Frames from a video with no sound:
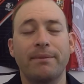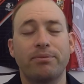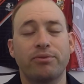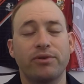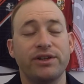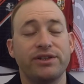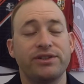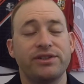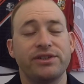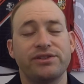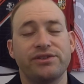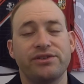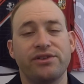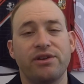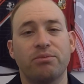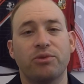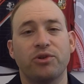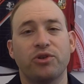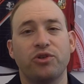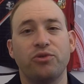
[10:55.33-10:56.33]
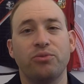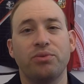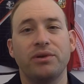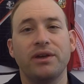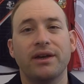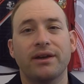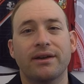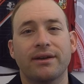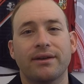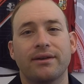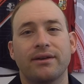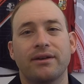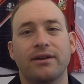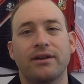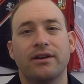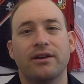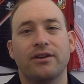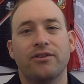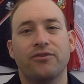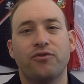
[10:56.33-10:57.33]
preseason number 2 pick
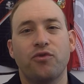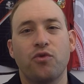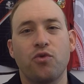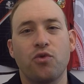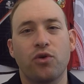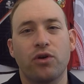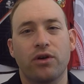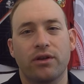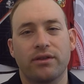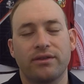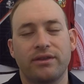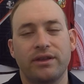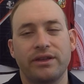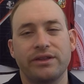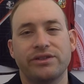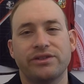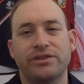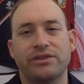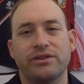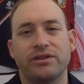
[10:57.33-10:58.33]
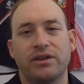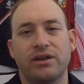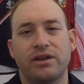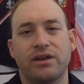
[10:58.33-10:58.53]
for this